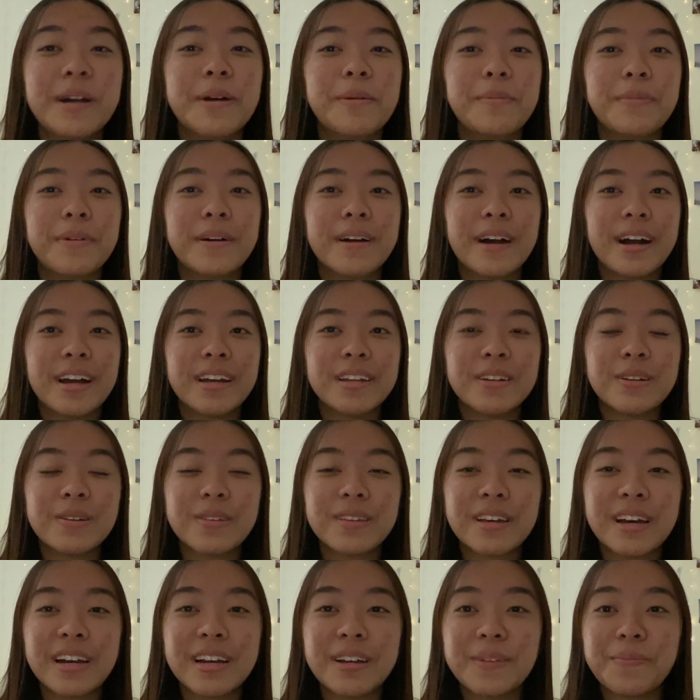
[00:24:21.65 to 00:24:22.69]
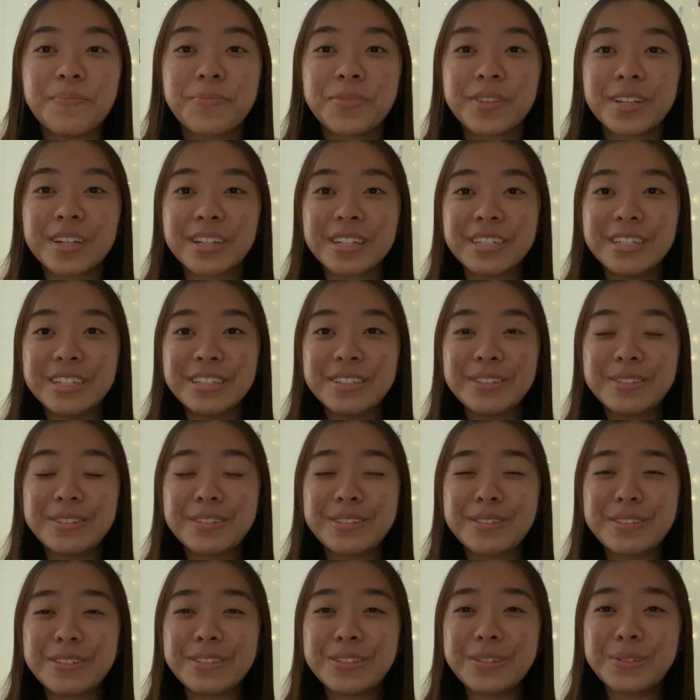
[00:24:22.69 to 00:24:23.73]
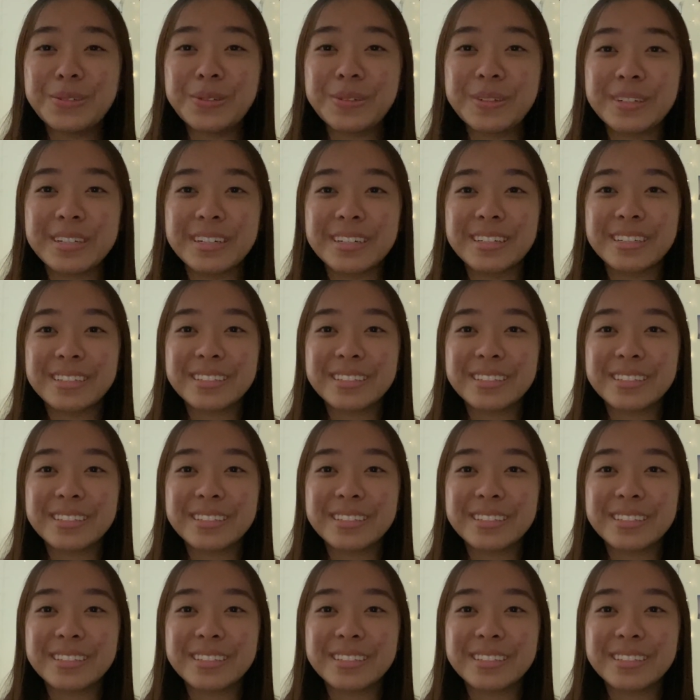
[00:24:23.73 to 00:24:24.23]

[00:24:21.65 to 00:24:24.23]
but I know that you're gonna do